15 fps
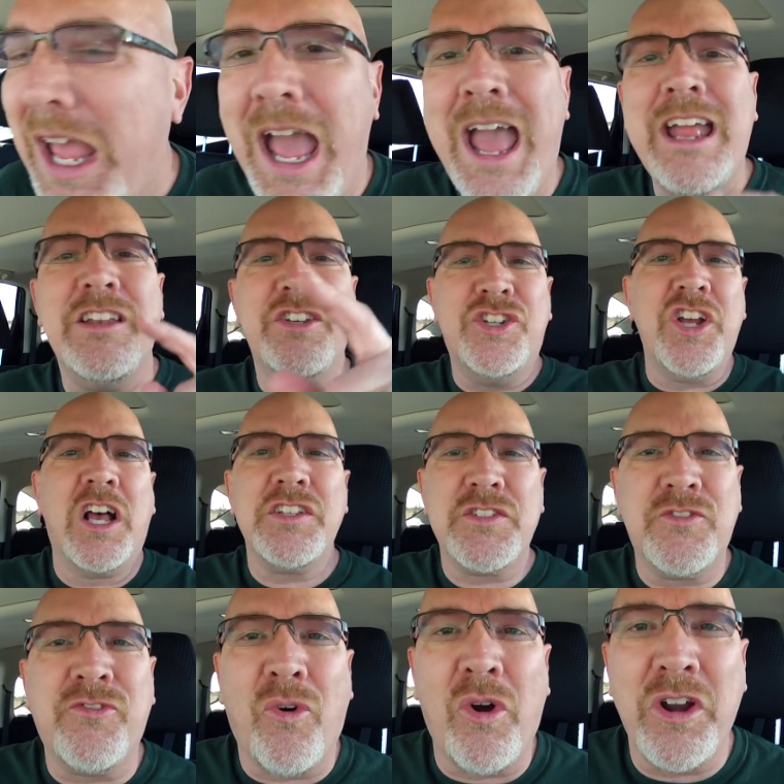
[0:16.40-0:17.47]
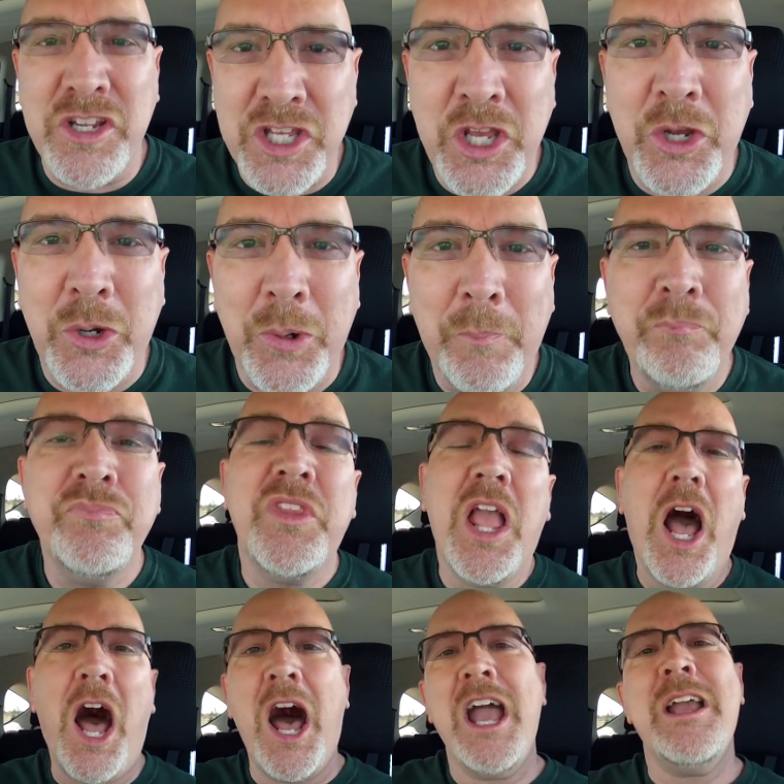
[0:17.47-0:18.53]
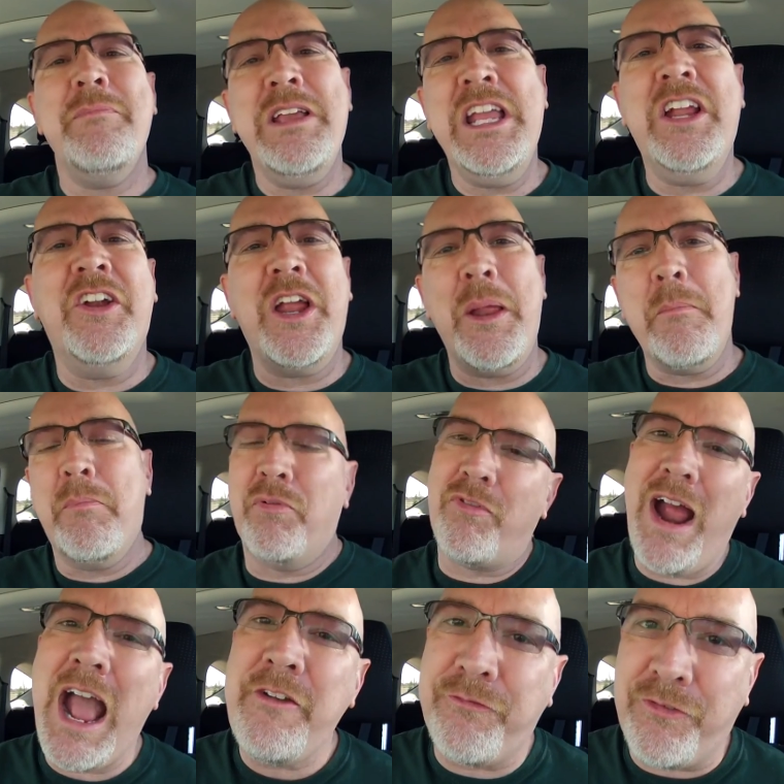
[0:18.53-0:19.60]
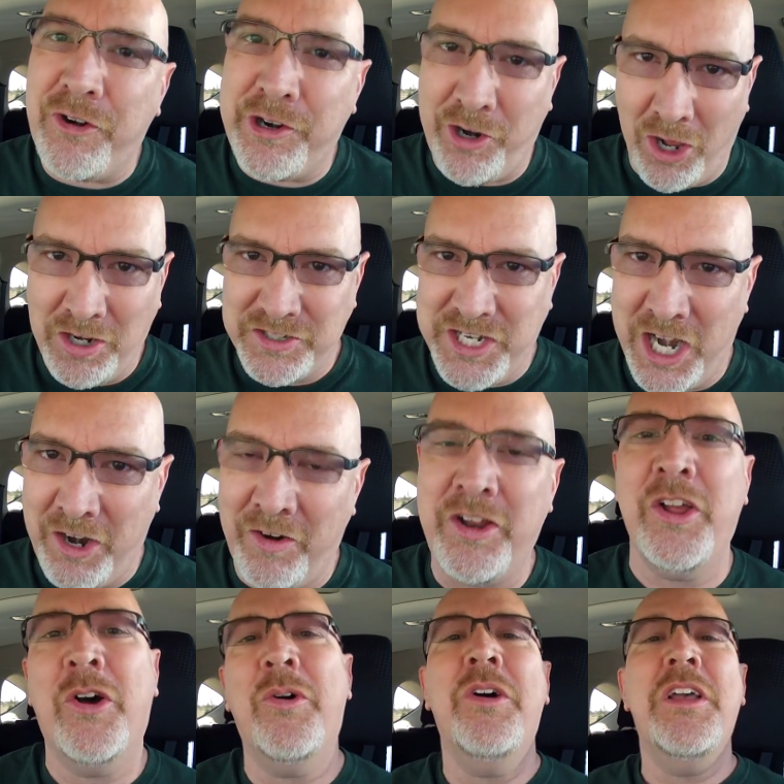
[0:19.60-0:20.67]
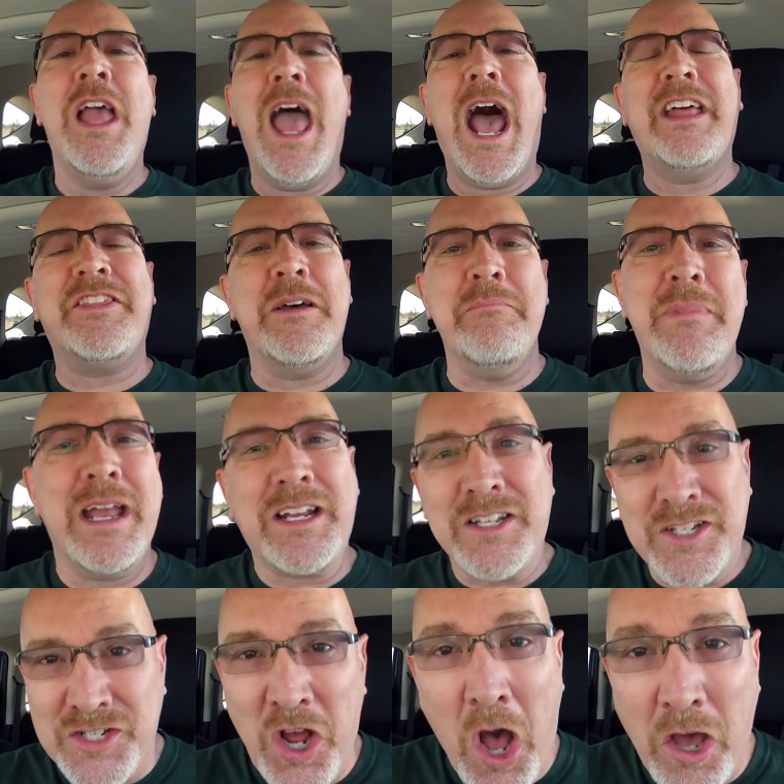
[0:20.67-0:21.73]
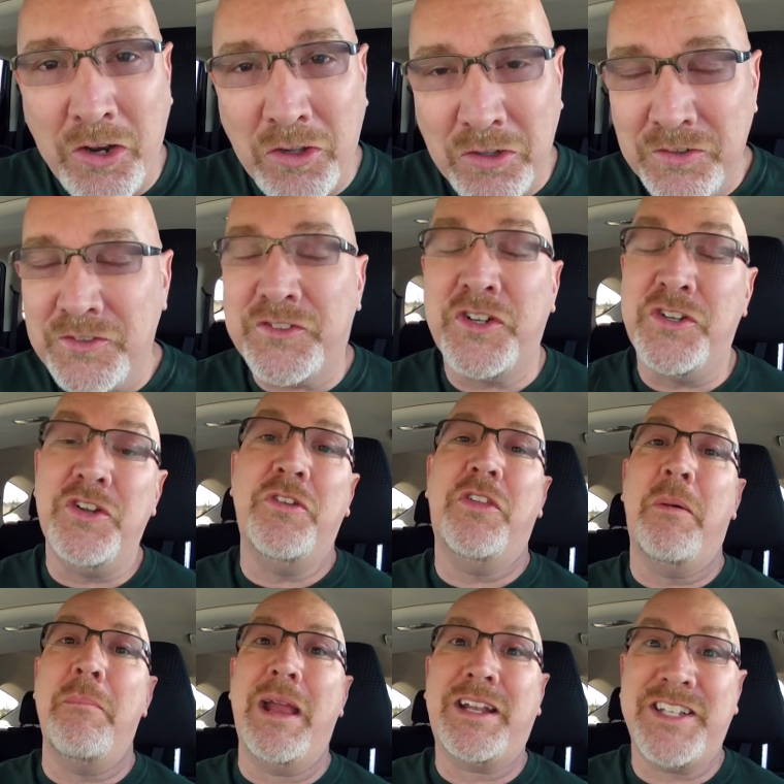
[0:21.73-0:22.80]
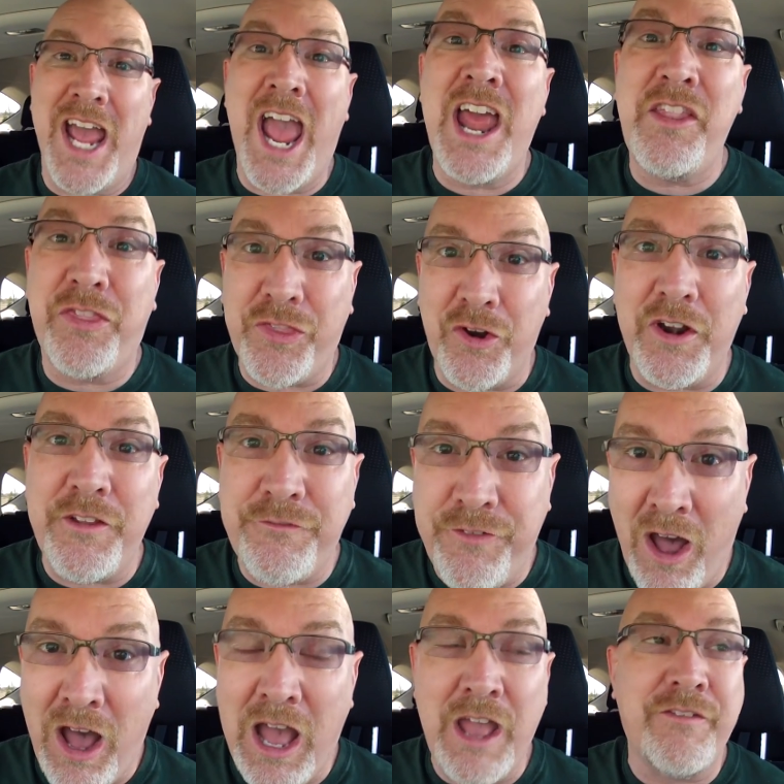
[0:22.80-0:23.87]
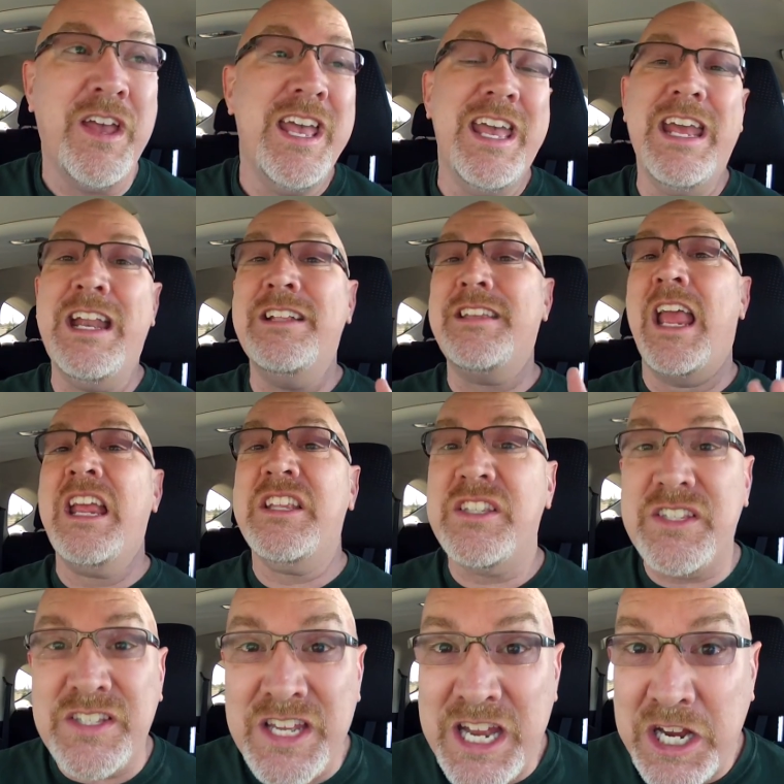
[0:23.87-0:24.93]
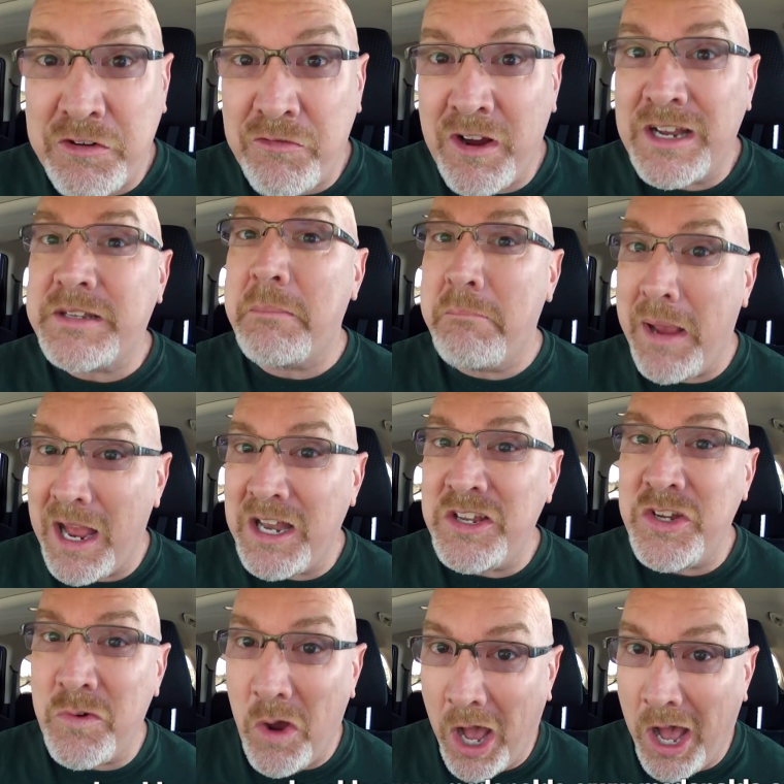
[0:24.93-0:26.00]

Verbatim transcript: and just for you. I am here in Bradford, Ontario at the McDonald's to do the Mc ten thirty-five. It is a secret menu